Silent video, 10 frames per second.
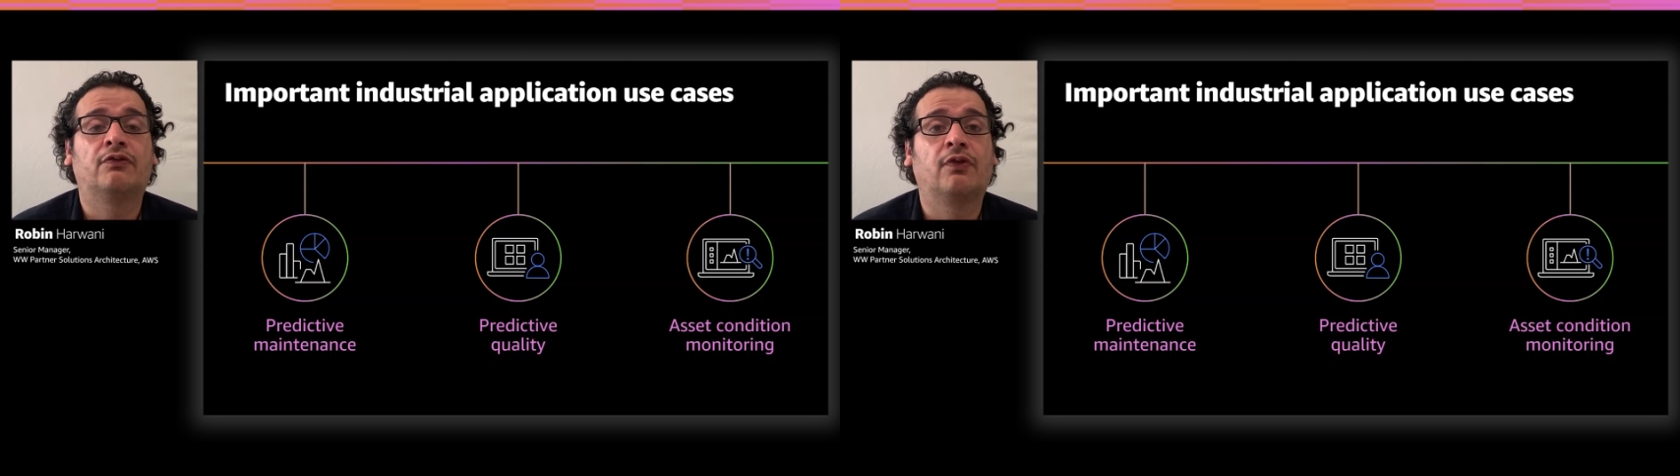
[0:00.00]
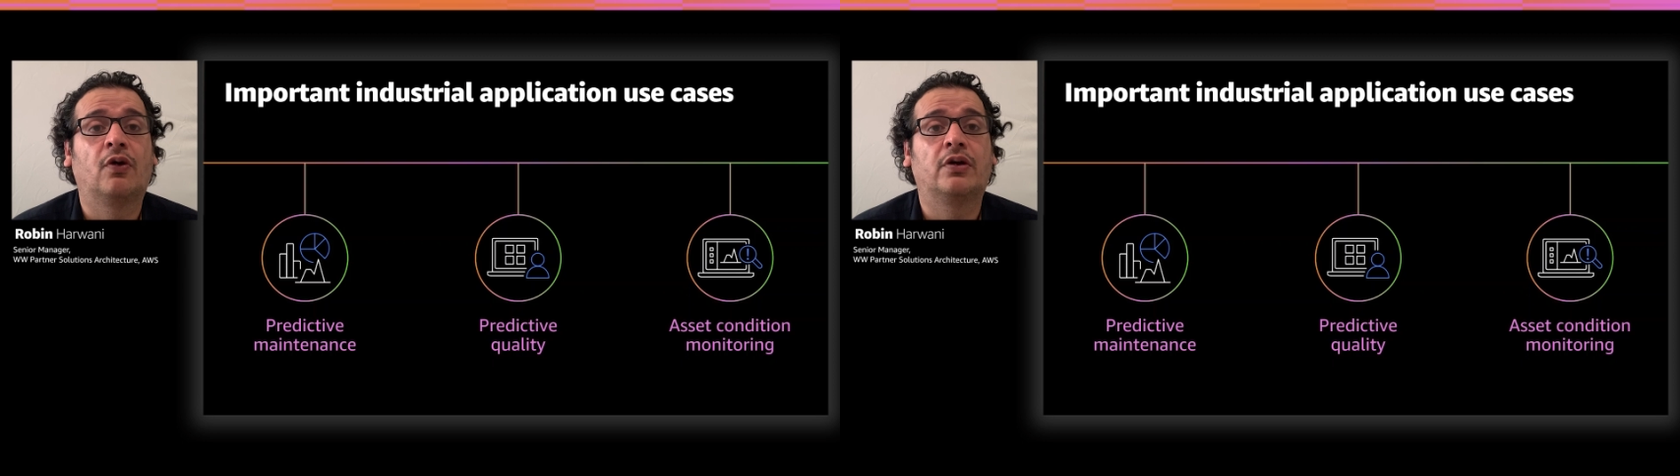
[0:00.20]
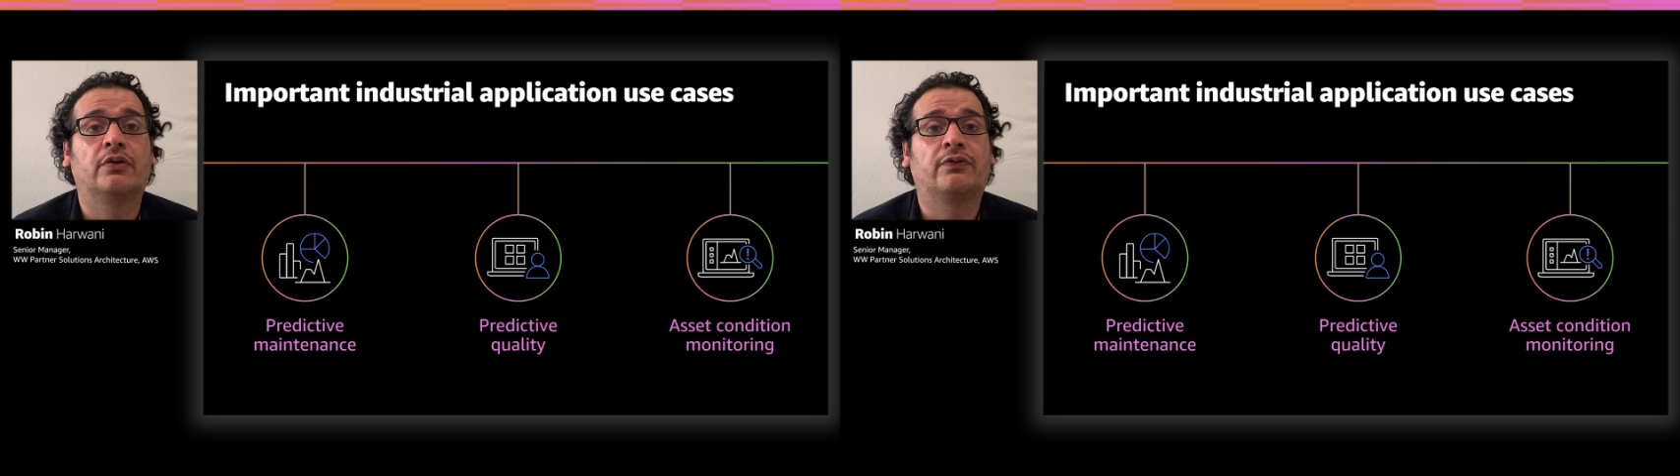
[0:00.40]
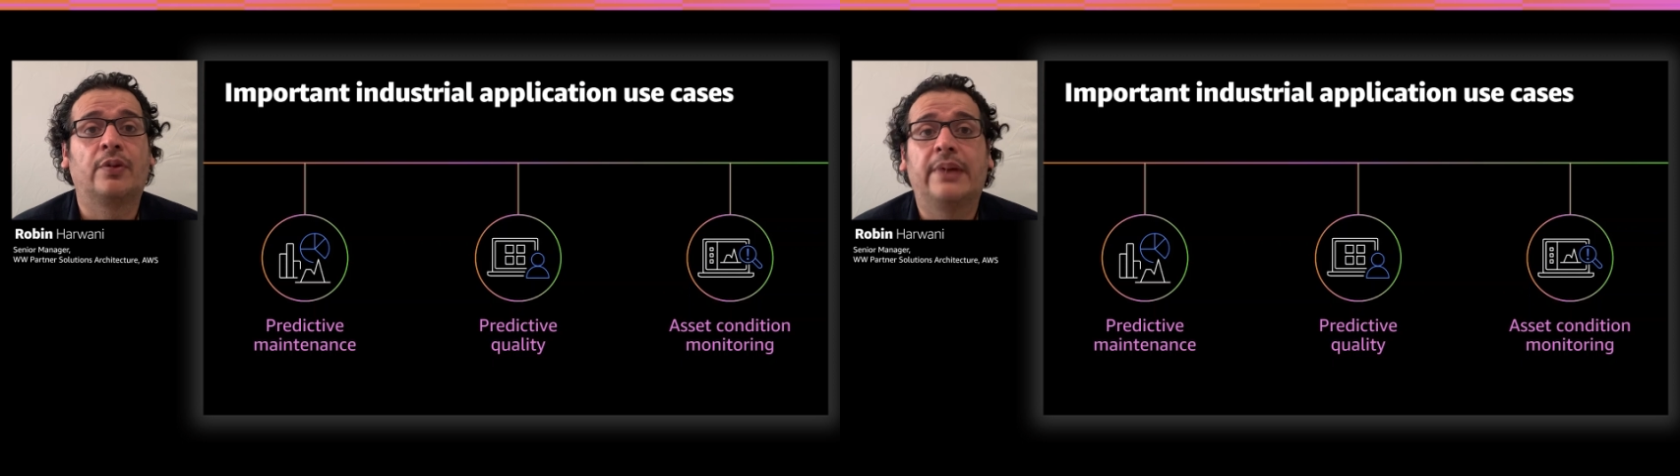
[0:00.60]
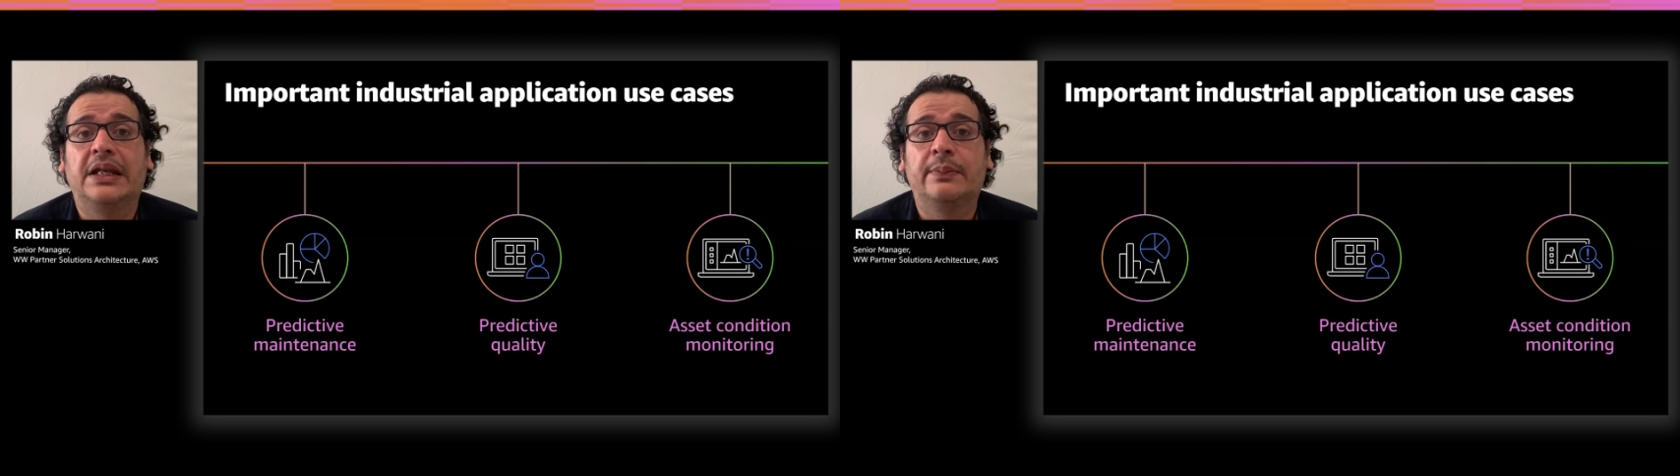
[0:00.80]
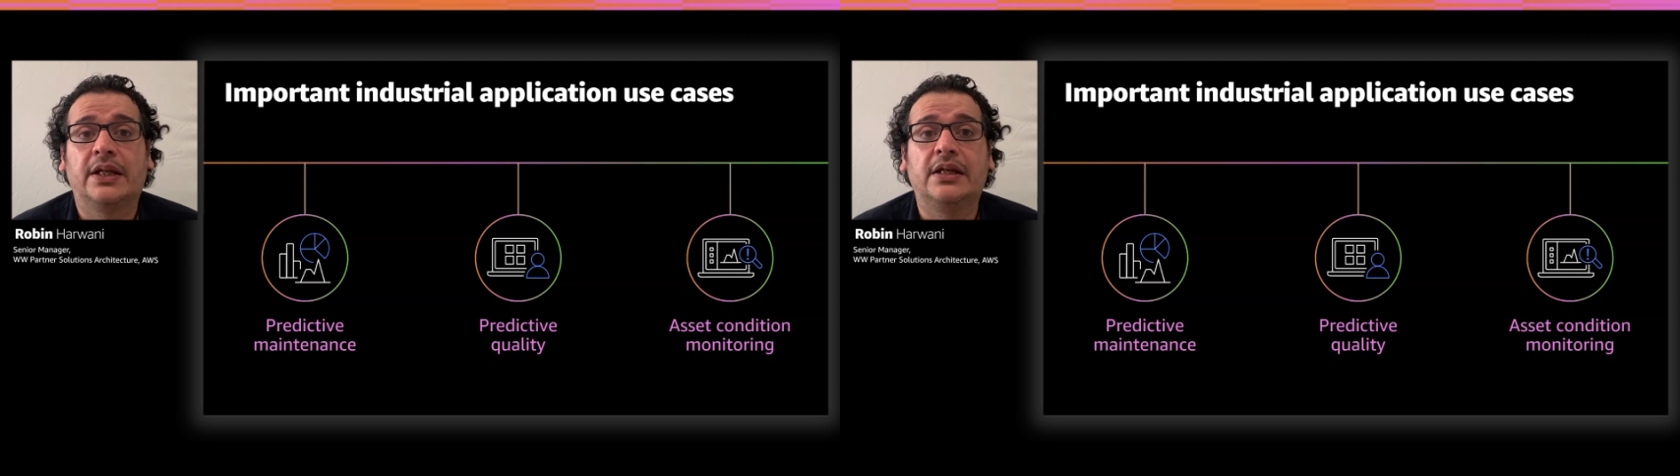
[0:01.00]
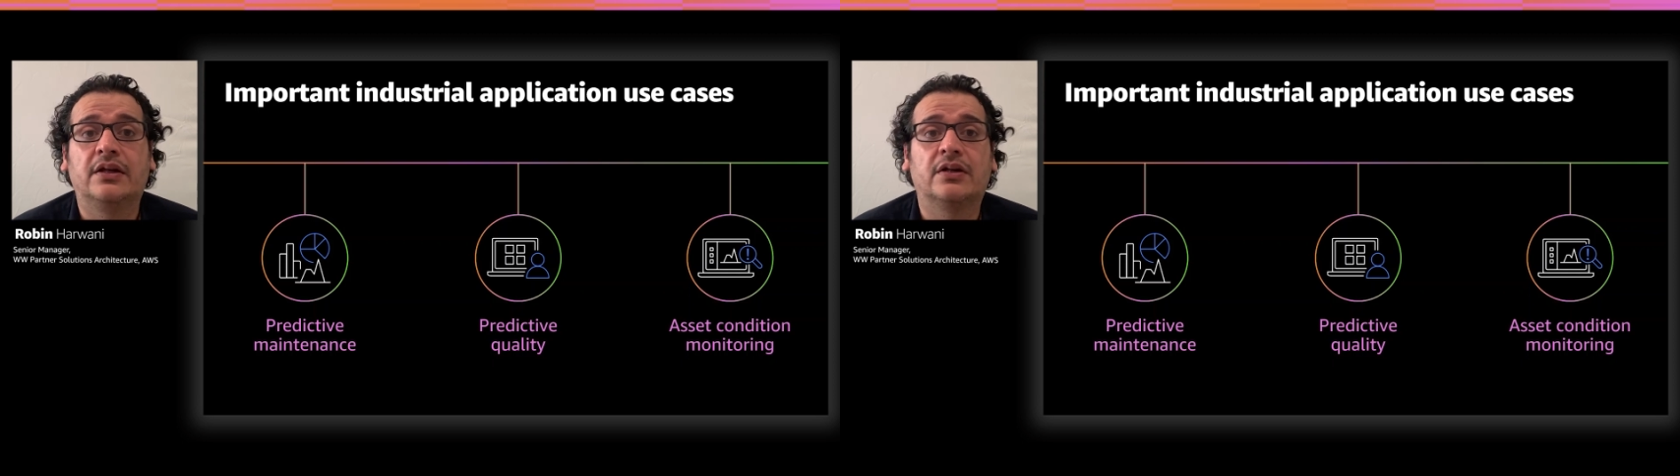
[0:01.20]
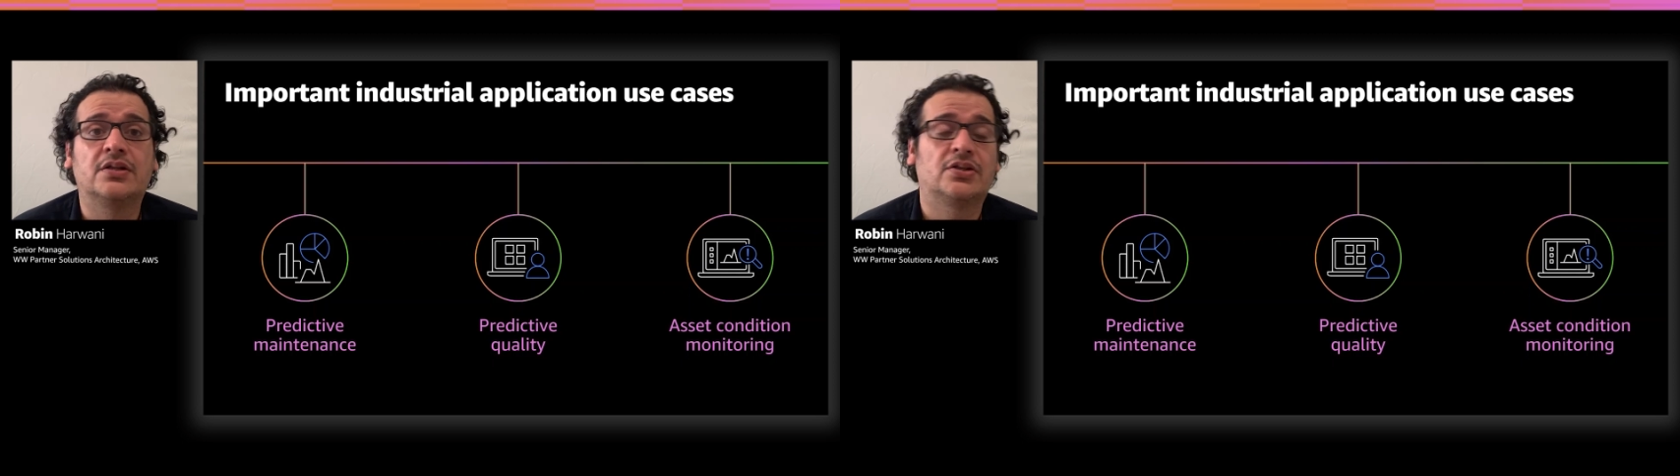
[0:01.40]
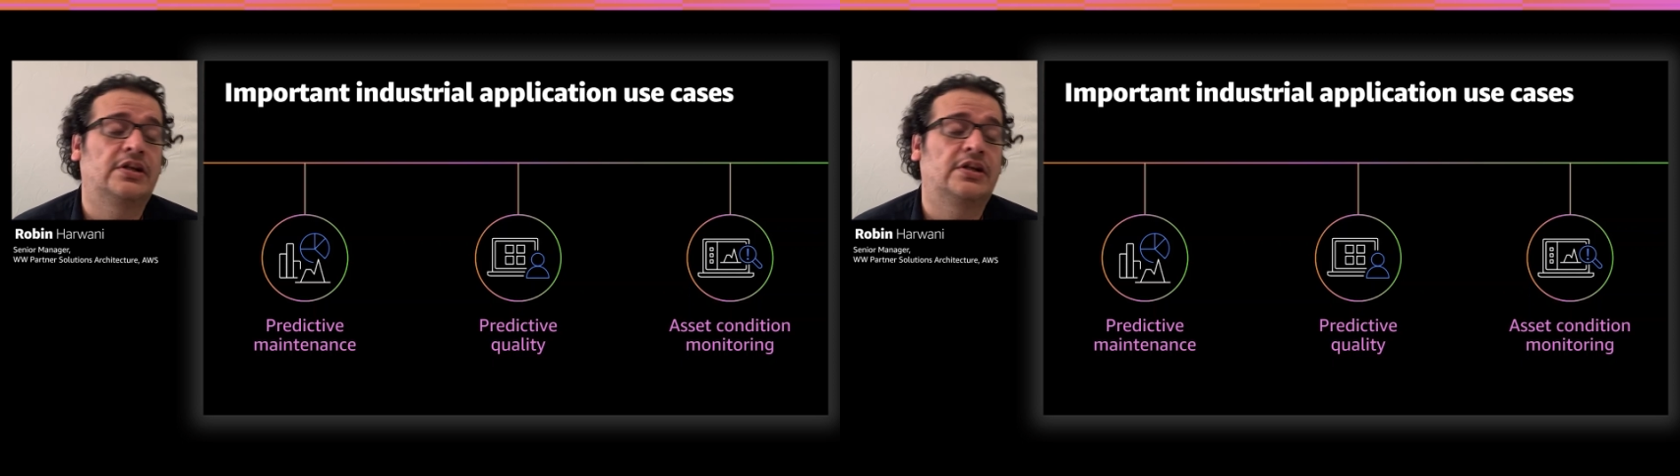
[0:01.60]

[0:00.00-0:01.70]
for, for many, many years.